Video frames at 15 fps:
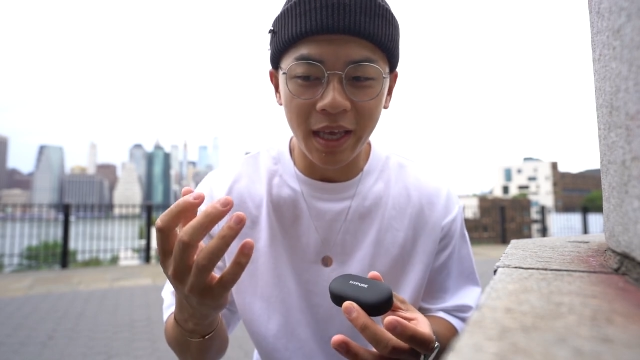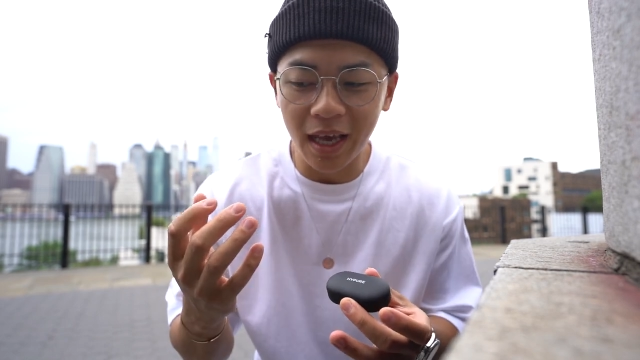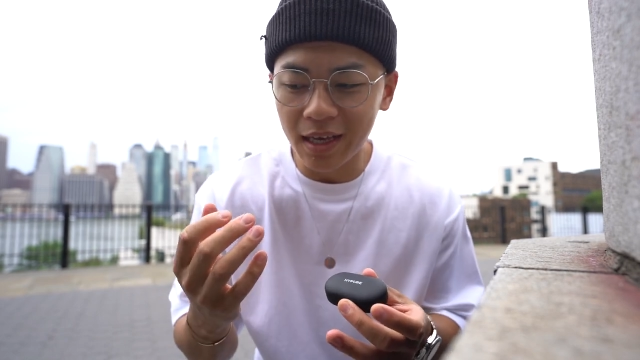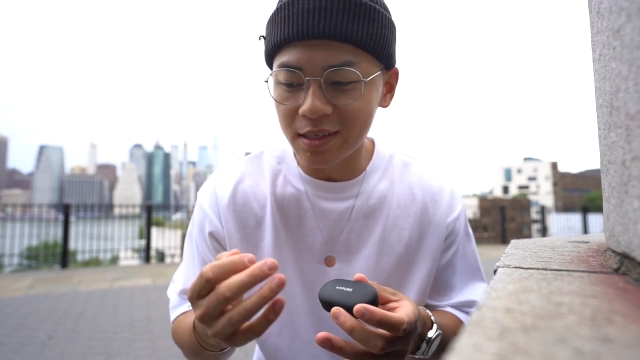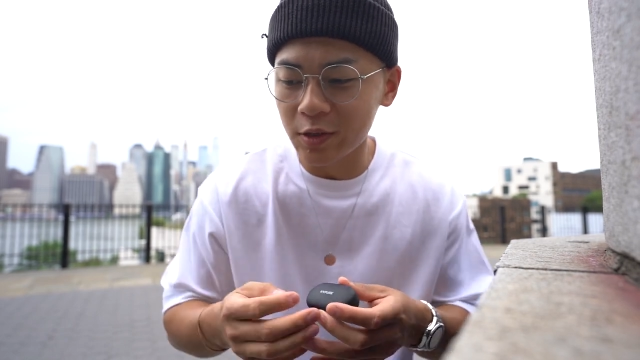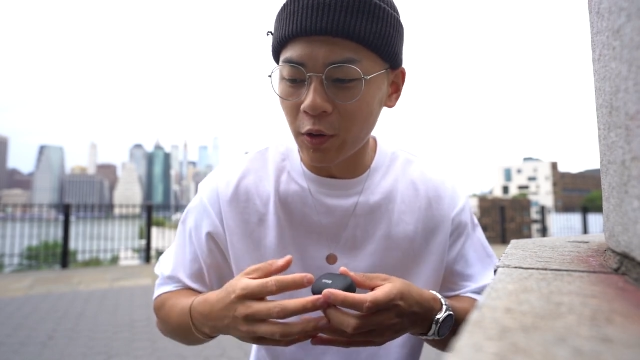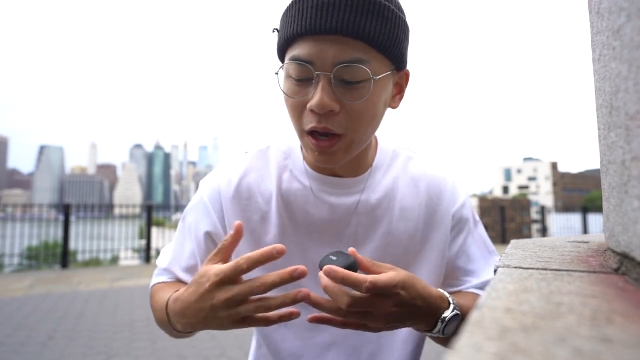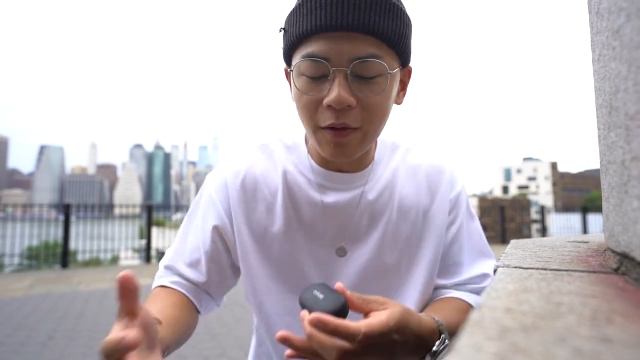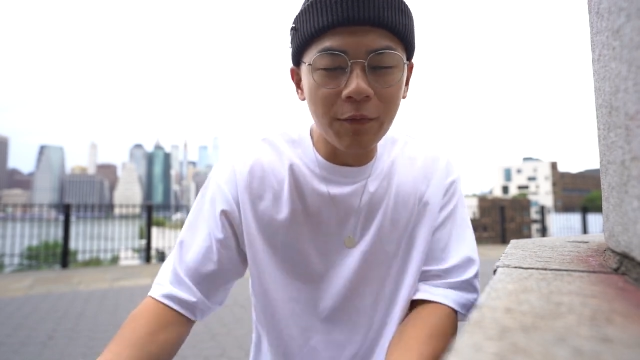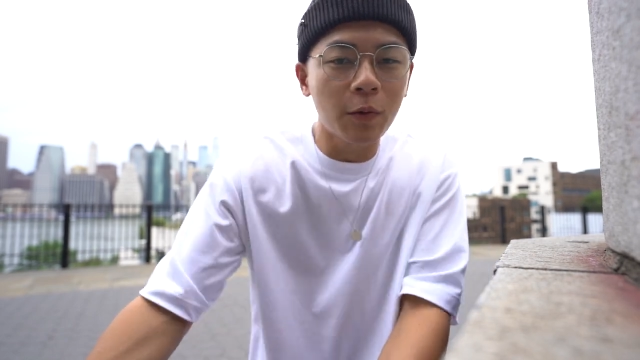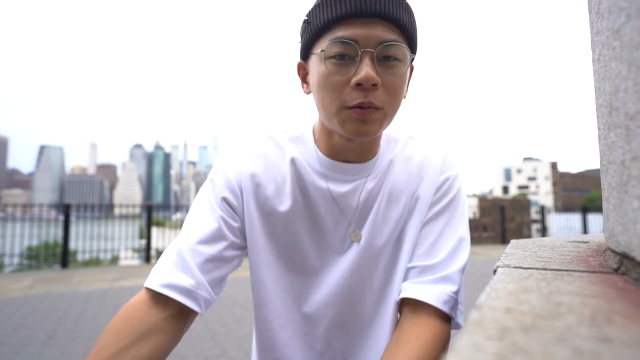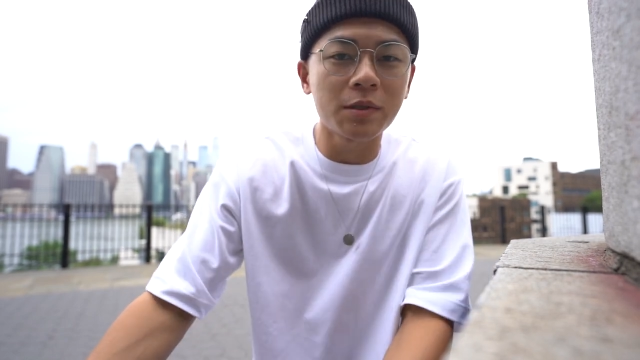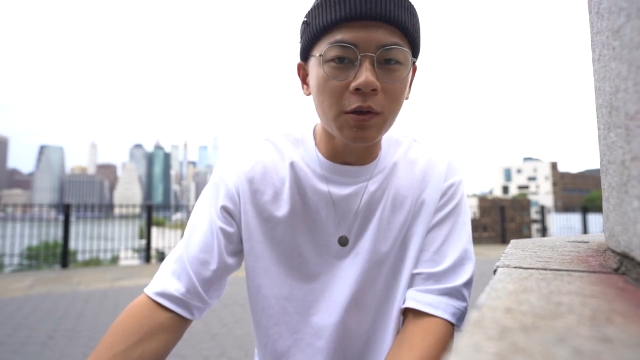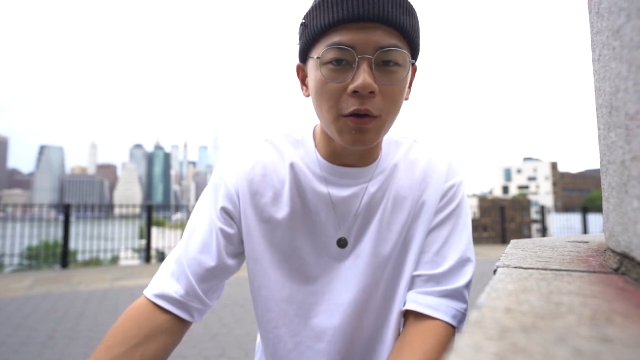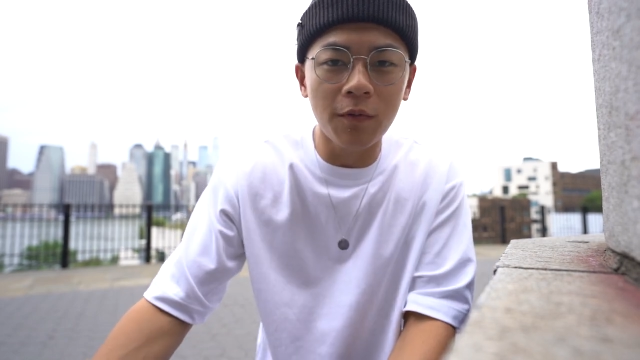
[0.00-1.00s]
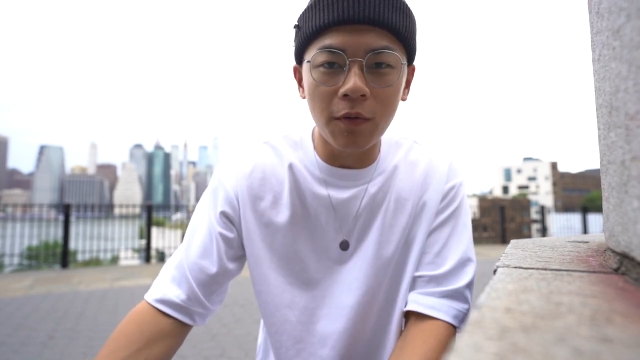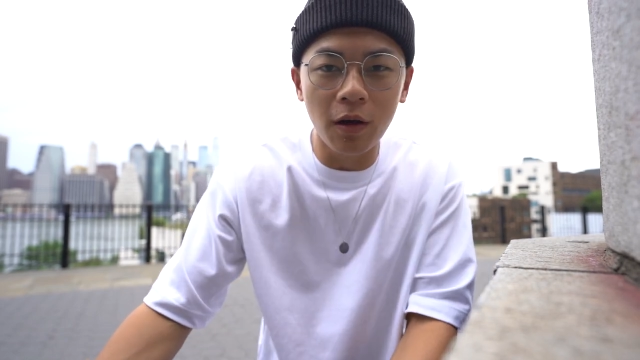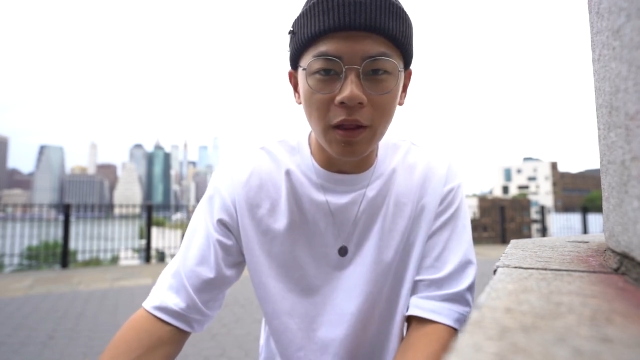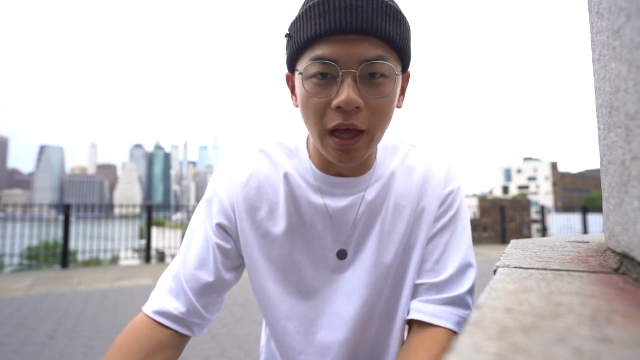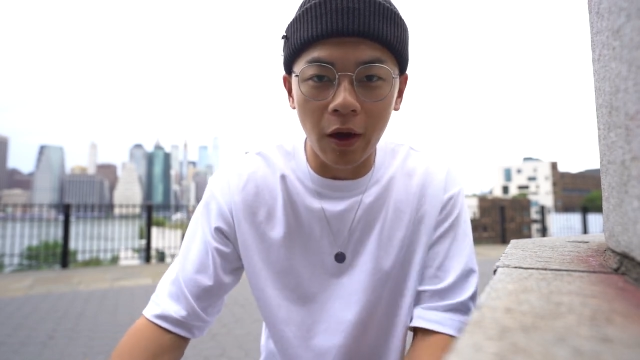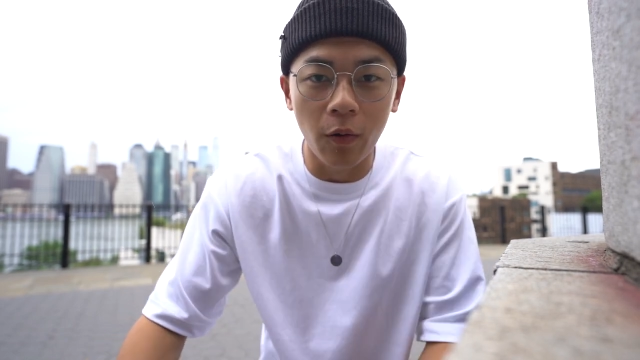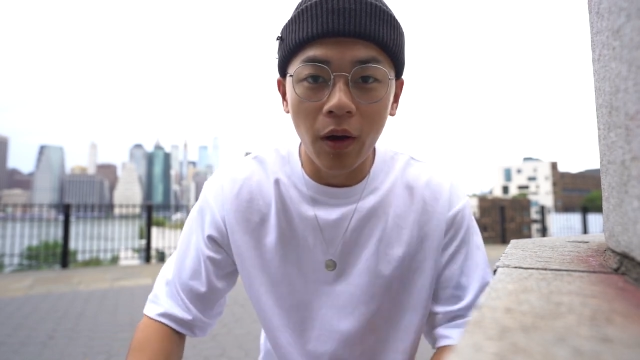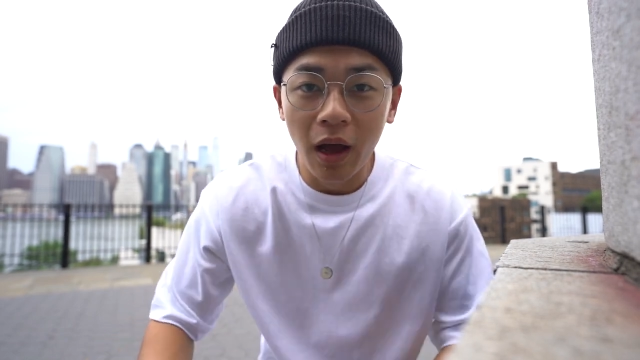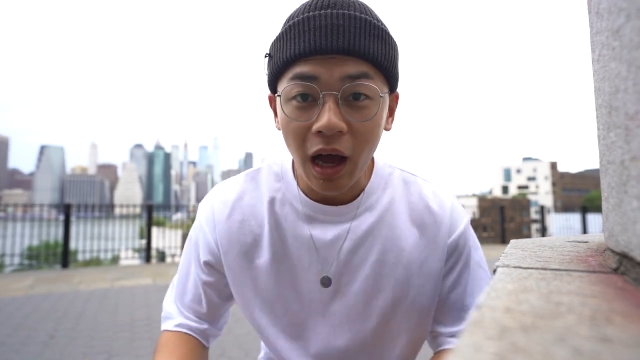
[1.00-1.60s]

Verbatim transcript: case, your headphones don't fall out.